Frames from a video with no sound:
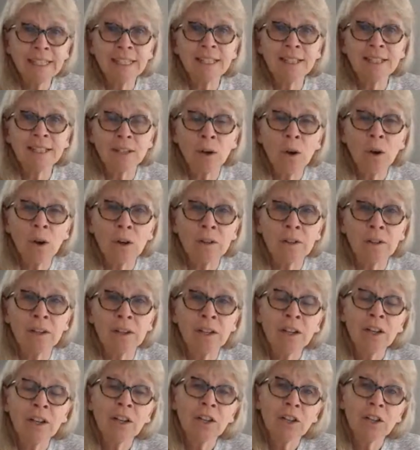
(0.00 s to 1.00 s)
is
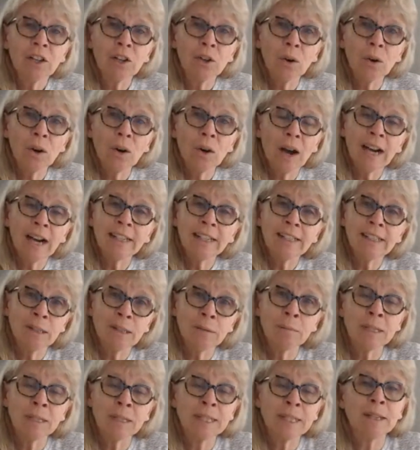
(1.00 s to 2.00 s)
on, your
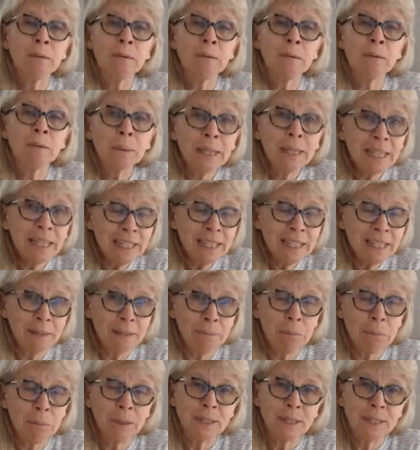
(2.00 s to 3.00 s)
item is completely
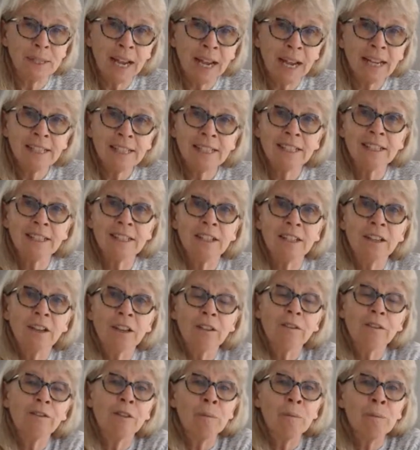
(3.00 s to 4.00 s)
protected
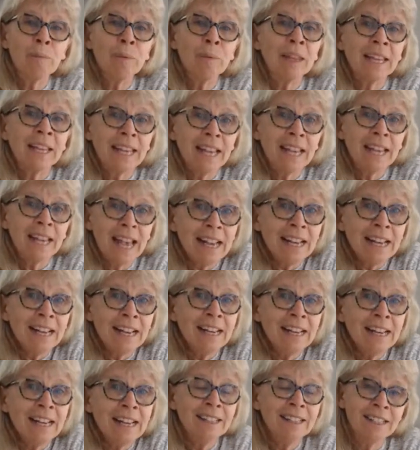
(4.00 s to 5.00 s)
from the
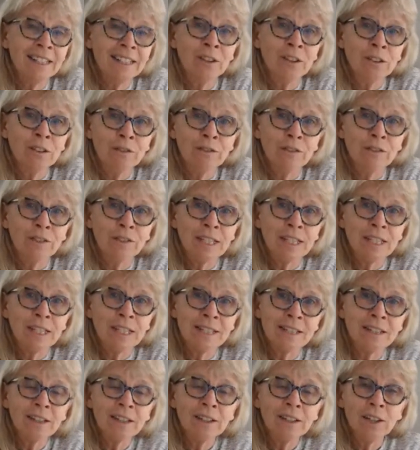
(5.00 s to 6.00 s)
air in the
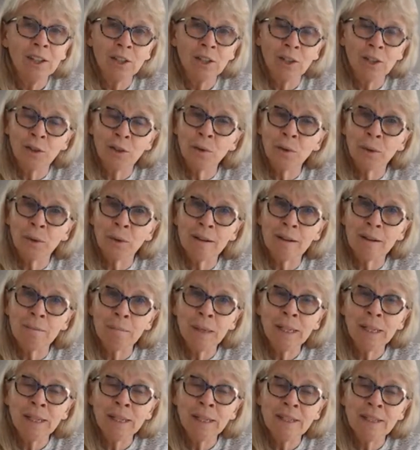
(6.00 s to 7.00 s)
freezer. You know what that
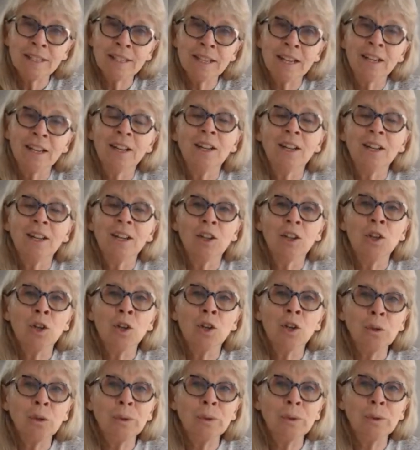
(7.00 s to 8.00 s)
means?
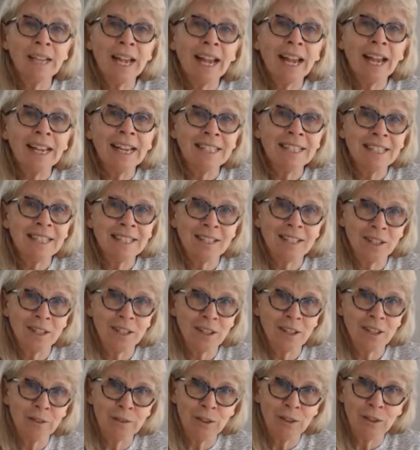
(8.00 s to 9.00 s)
No taste
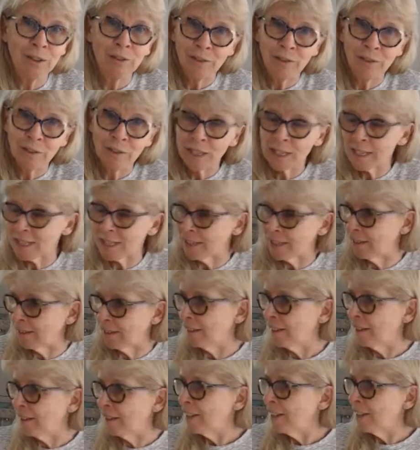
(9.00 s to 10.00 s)
of the freezer.
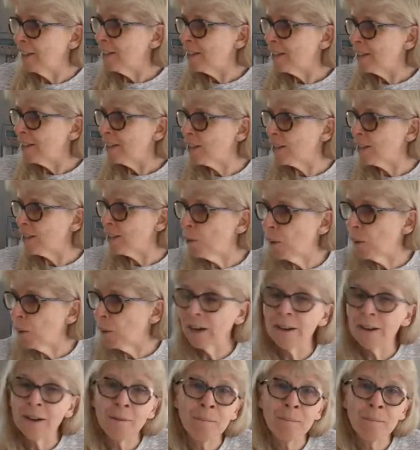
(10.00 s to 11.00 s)
So
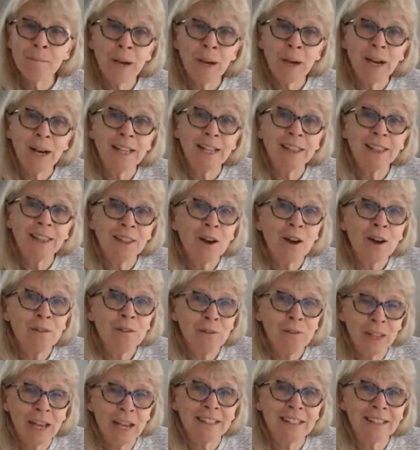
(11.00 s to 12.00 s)
I love
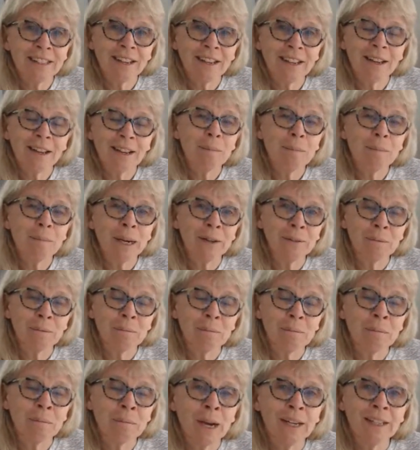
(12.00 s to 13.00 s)
that about
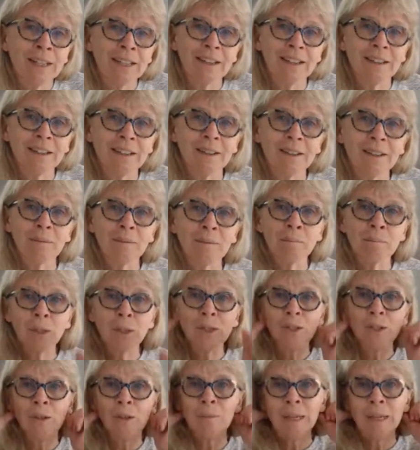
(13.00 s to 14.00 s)
my modular